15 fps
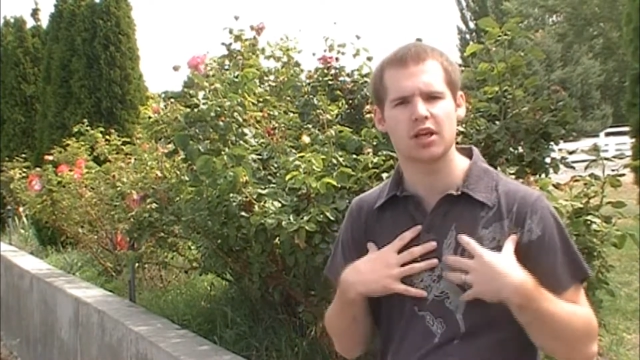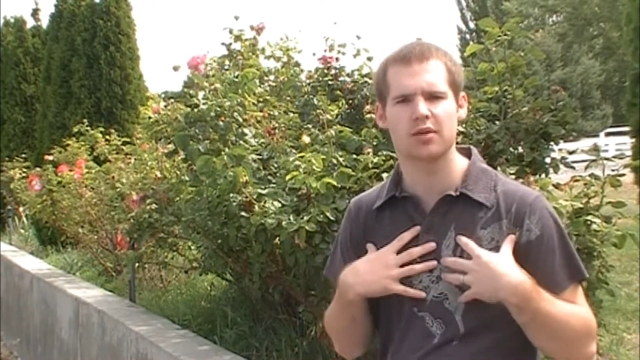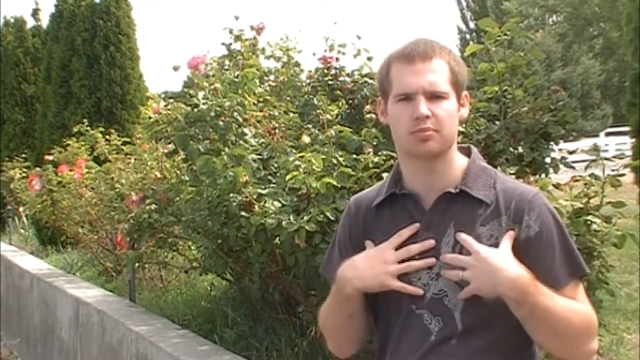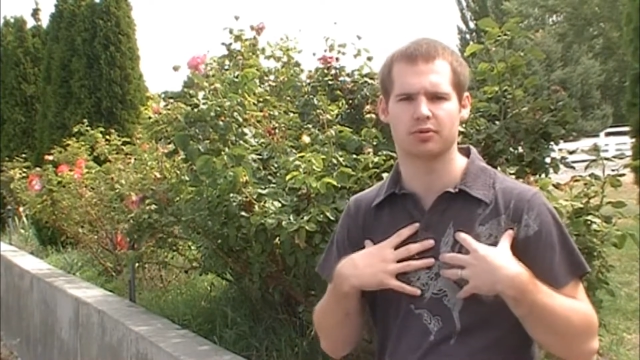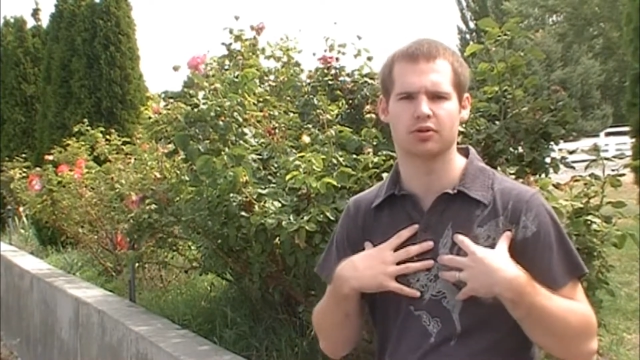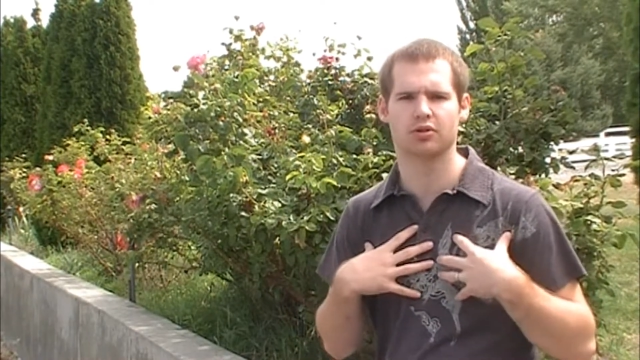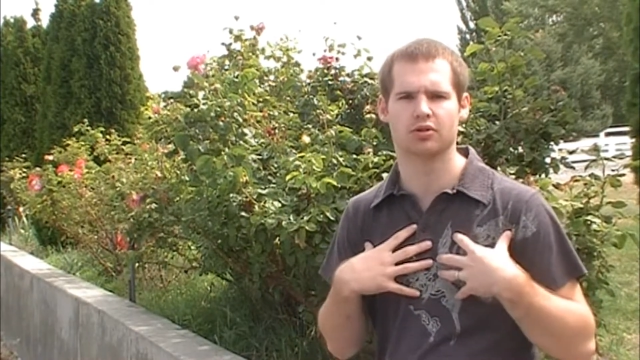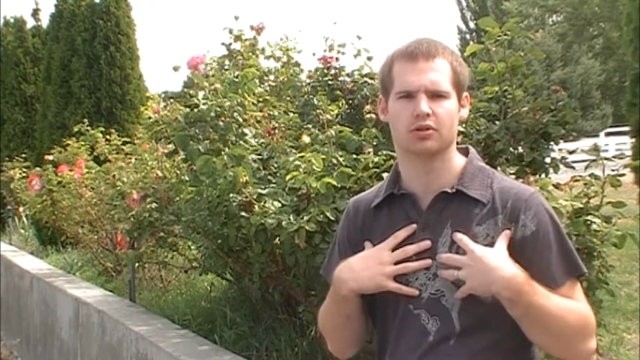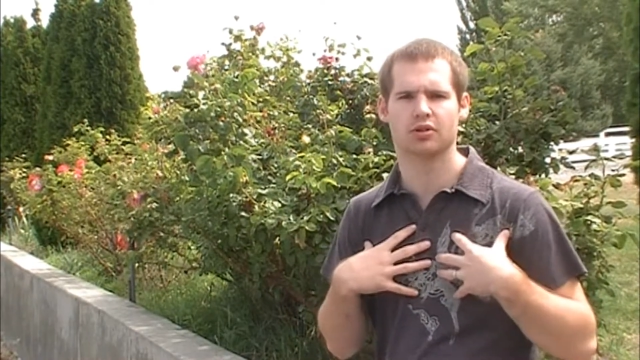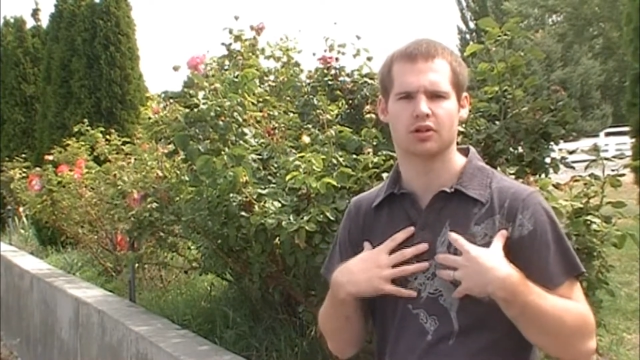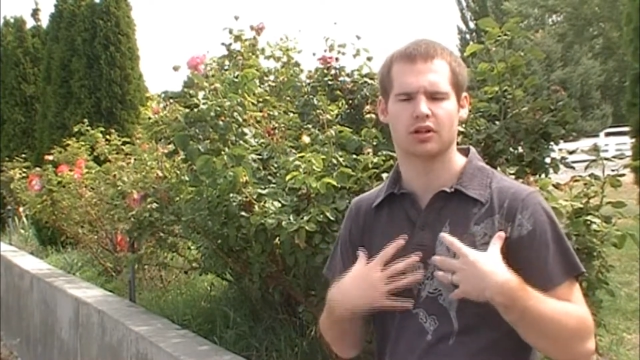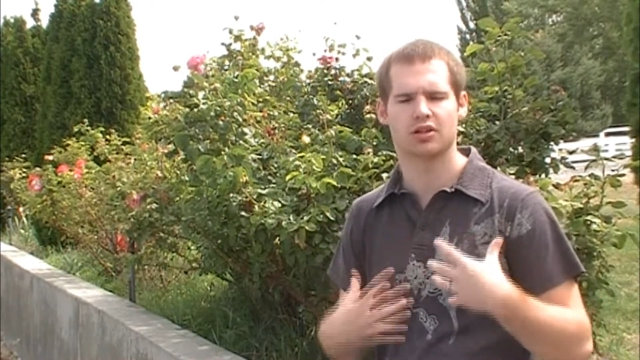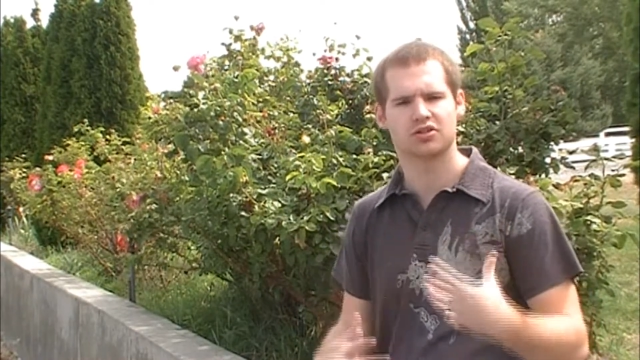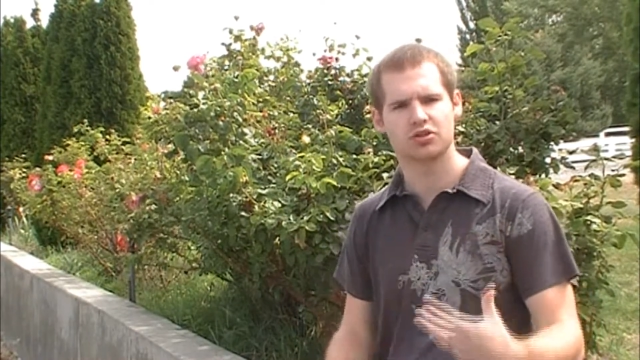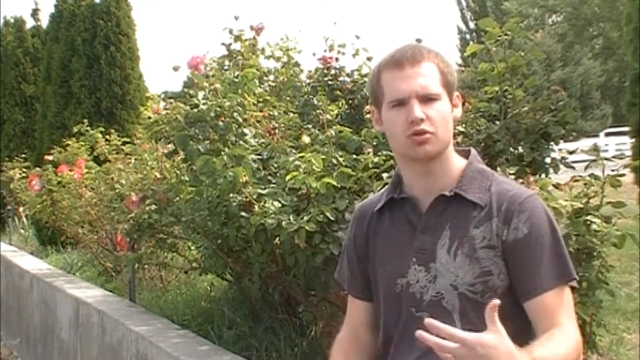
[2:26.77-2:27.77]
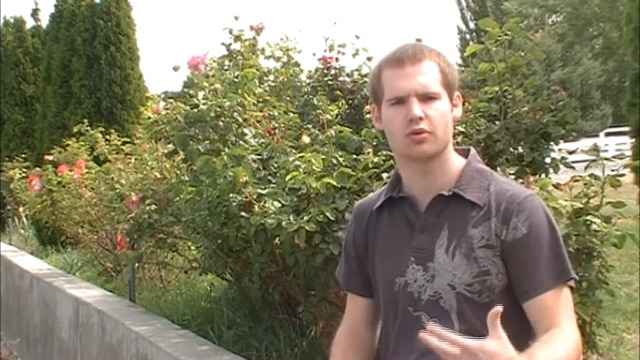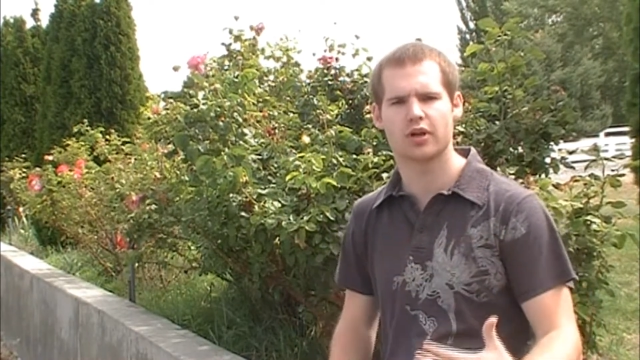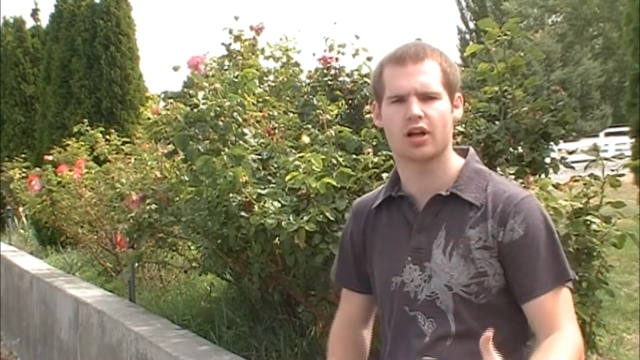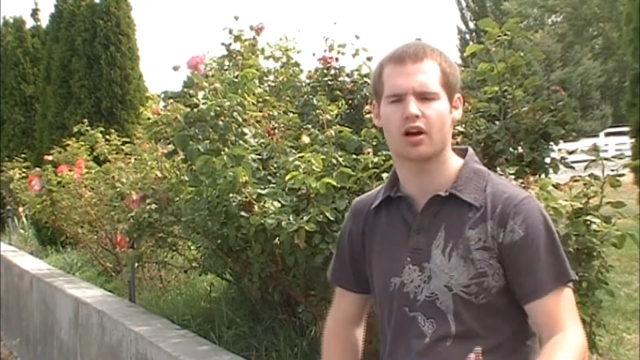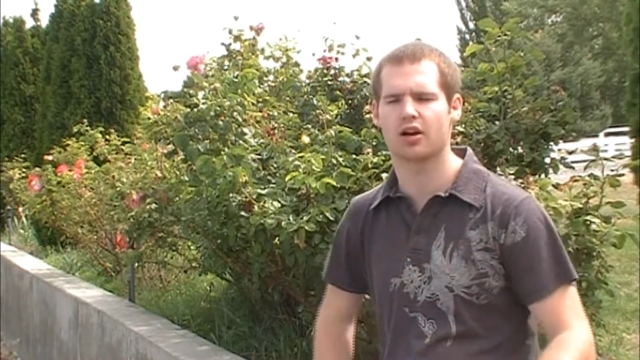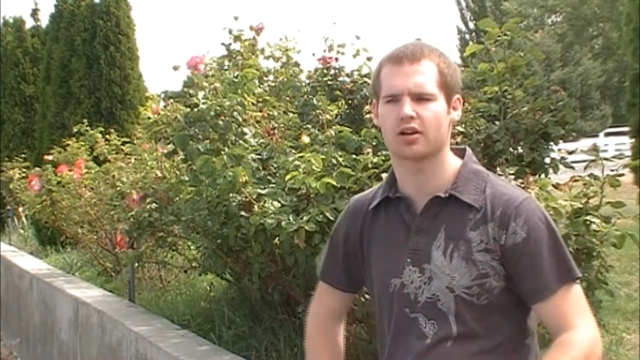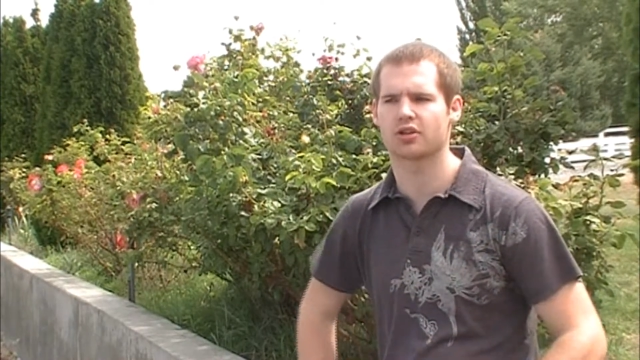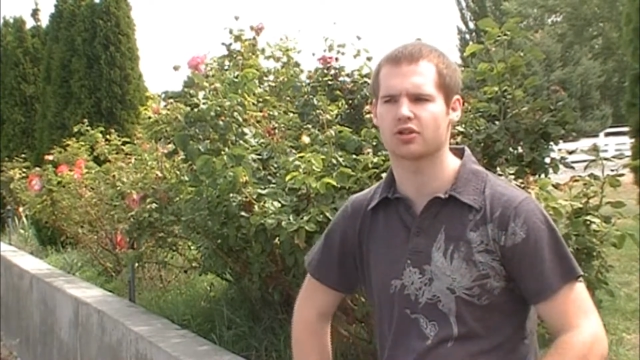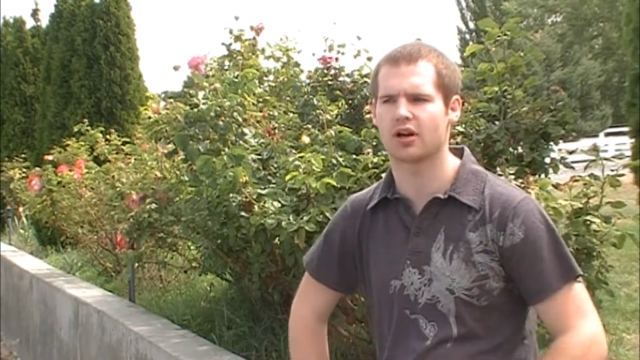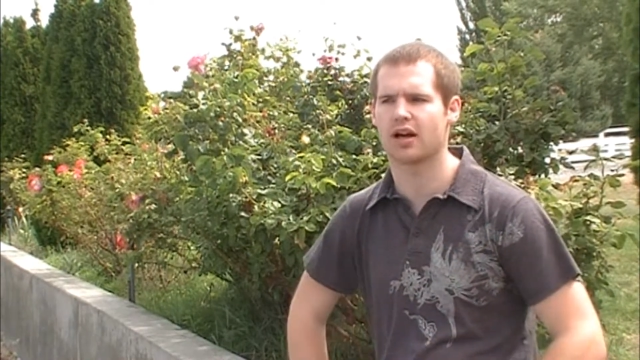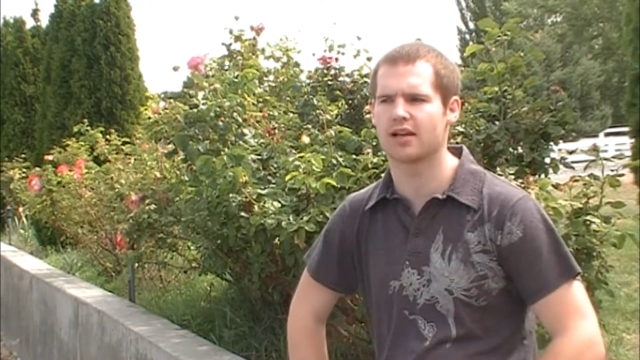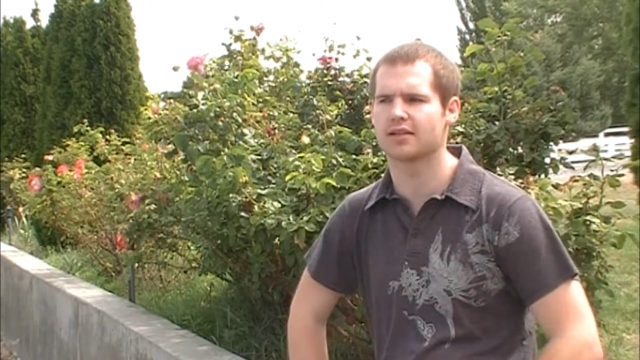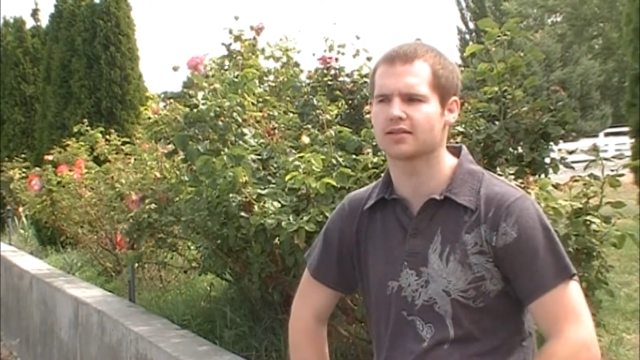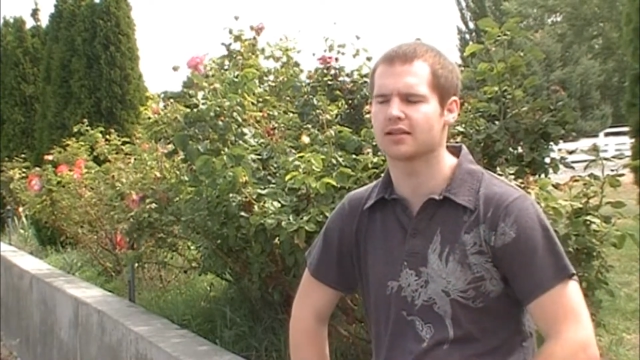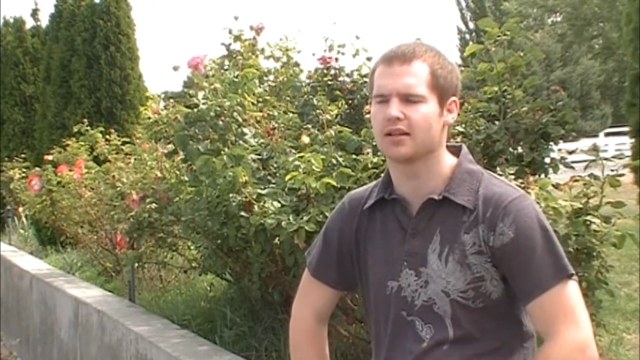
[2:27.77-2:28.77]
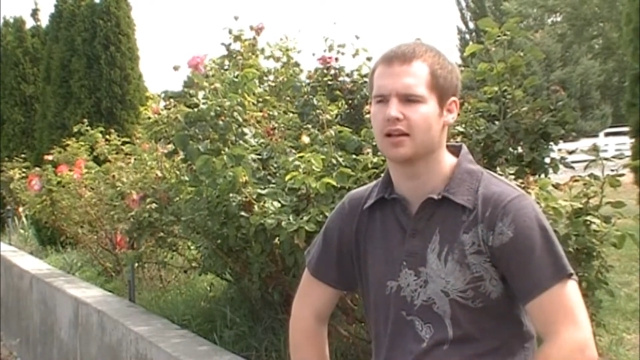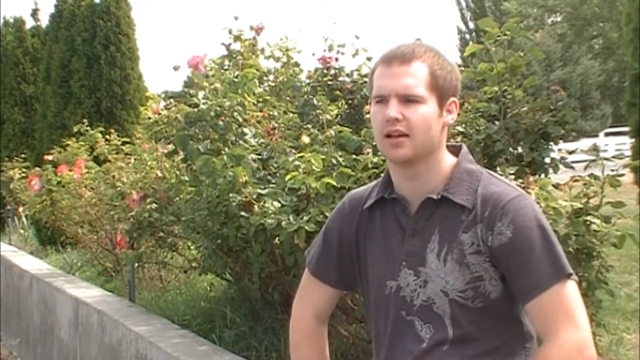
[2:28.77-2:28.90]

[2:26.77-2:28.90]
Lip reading: people, as who we are in Christ.